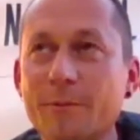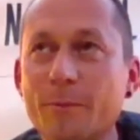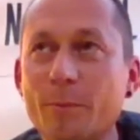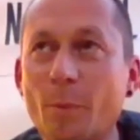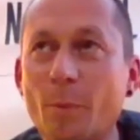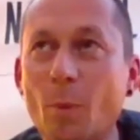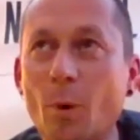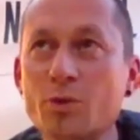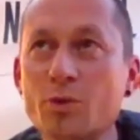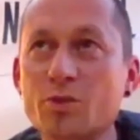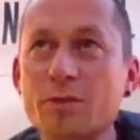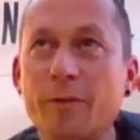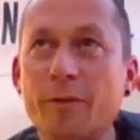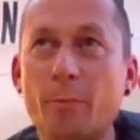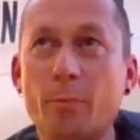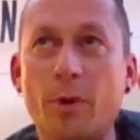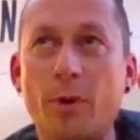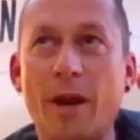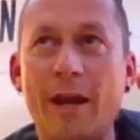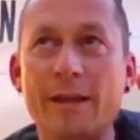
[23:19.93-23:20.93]
most of the
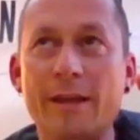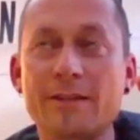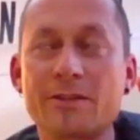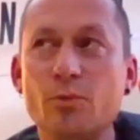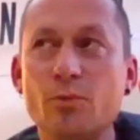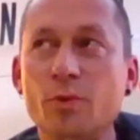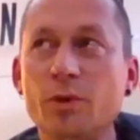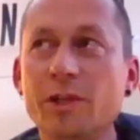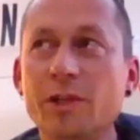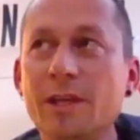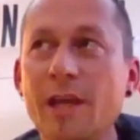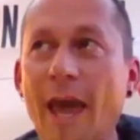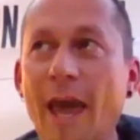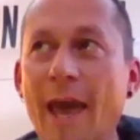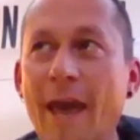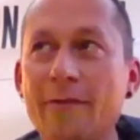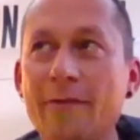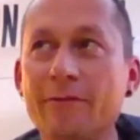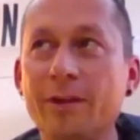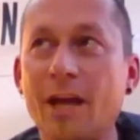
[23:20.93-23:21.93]
brands we
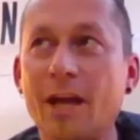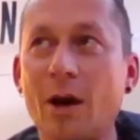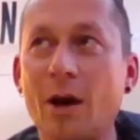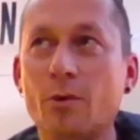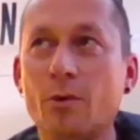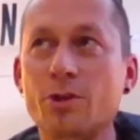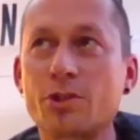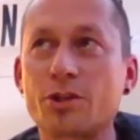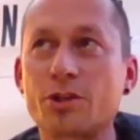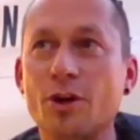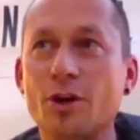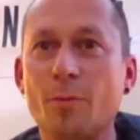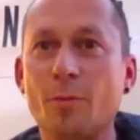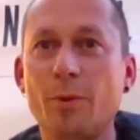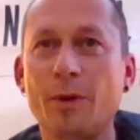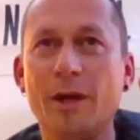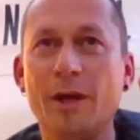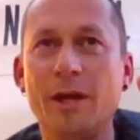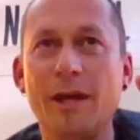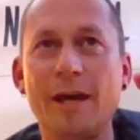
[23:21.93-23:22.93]
have in our shop
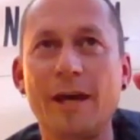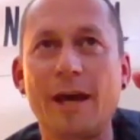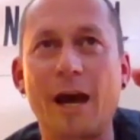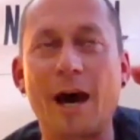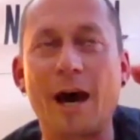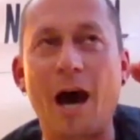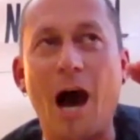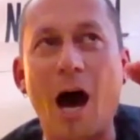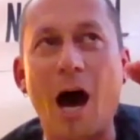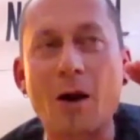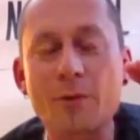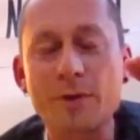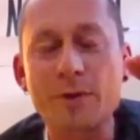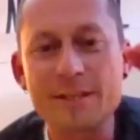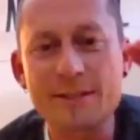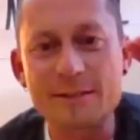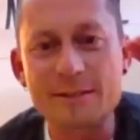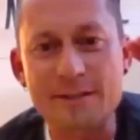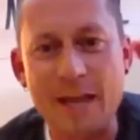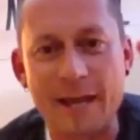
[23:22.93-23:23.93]

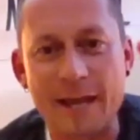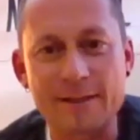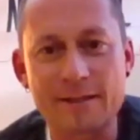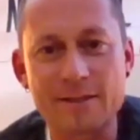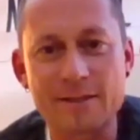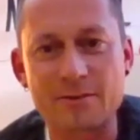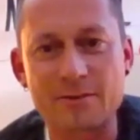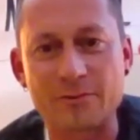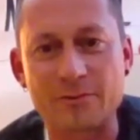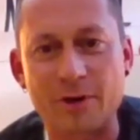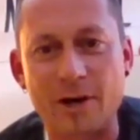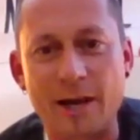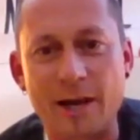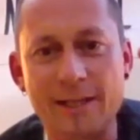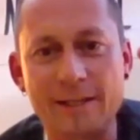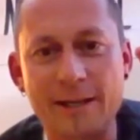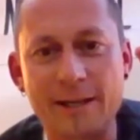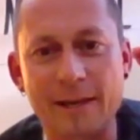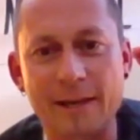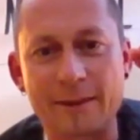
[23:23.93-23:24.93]
aren't
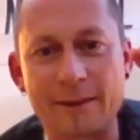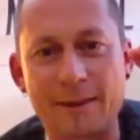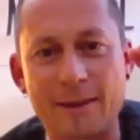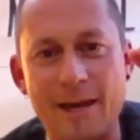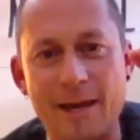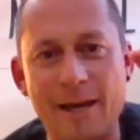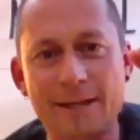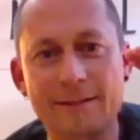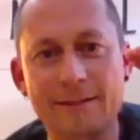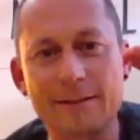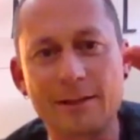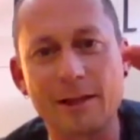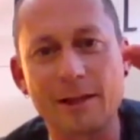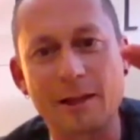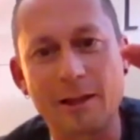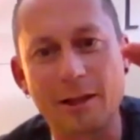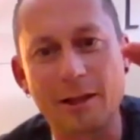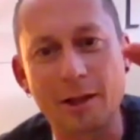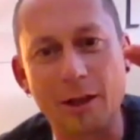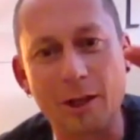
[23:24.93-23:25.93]
satisfied at that
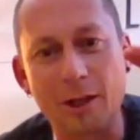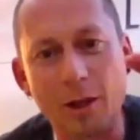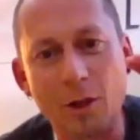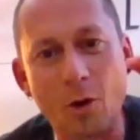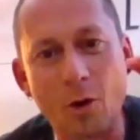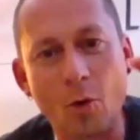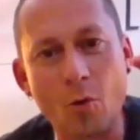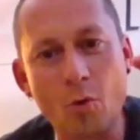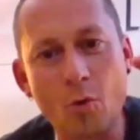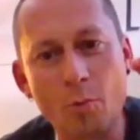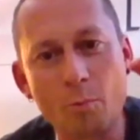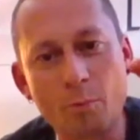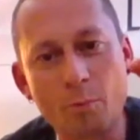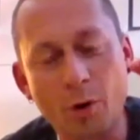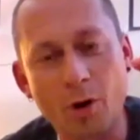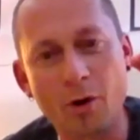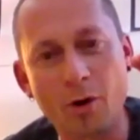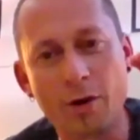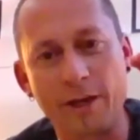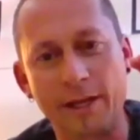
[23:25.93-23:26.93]
low
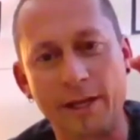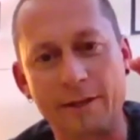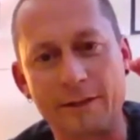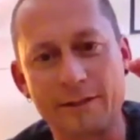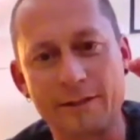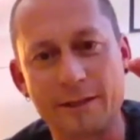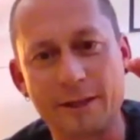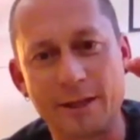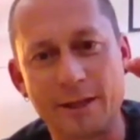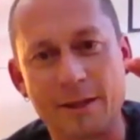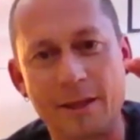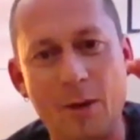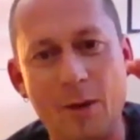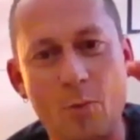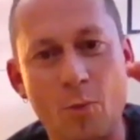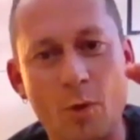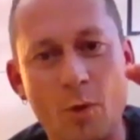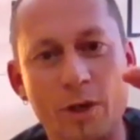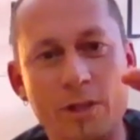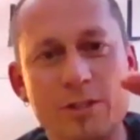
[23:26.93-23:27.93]
point. They
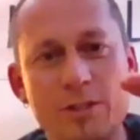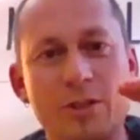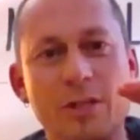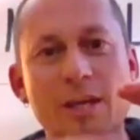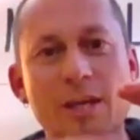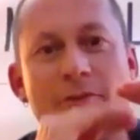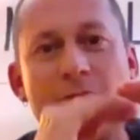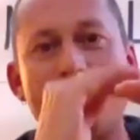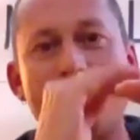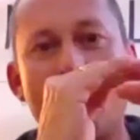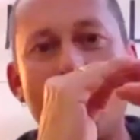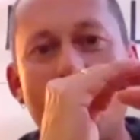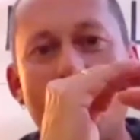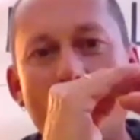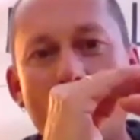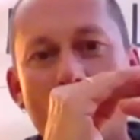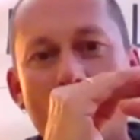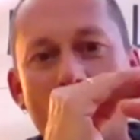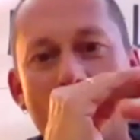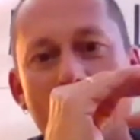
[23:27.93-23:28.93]
want to give
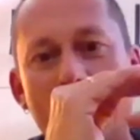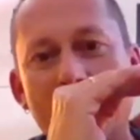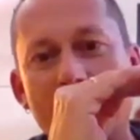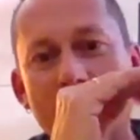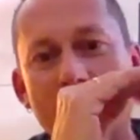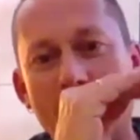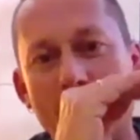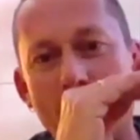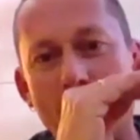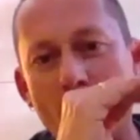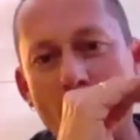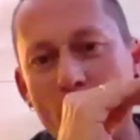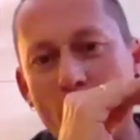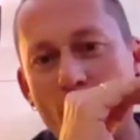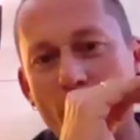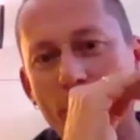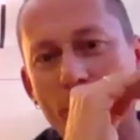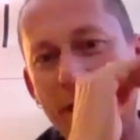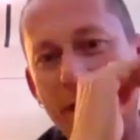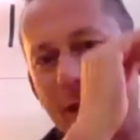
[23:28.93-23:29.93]
more
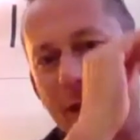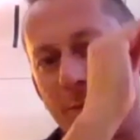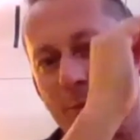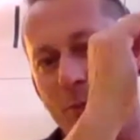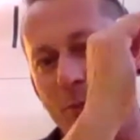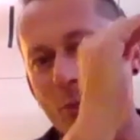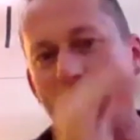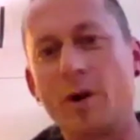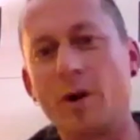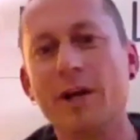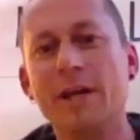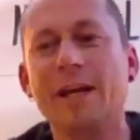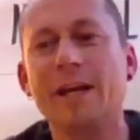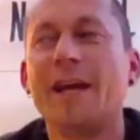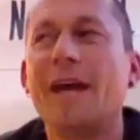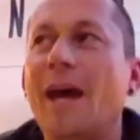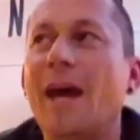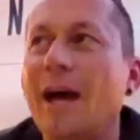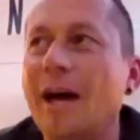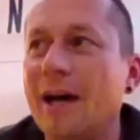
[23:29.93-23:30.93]
and more.
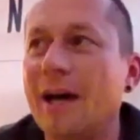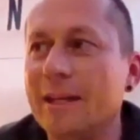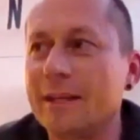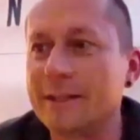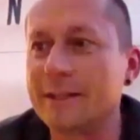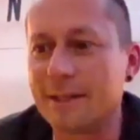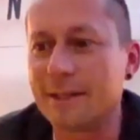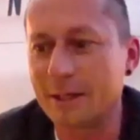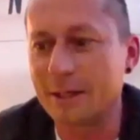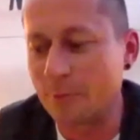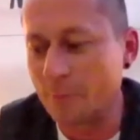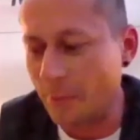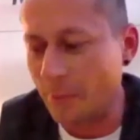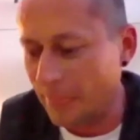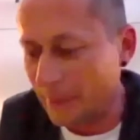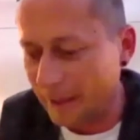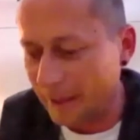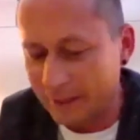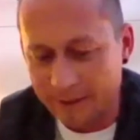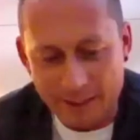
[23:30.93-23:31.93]
And
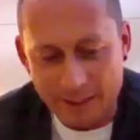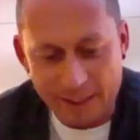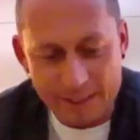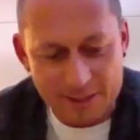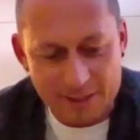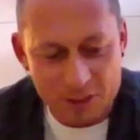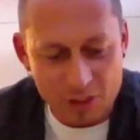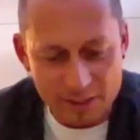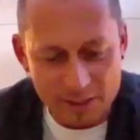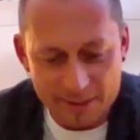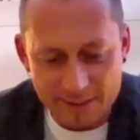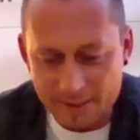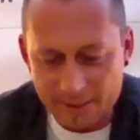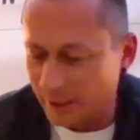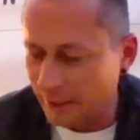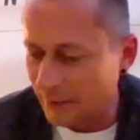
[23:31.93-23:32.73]
it's just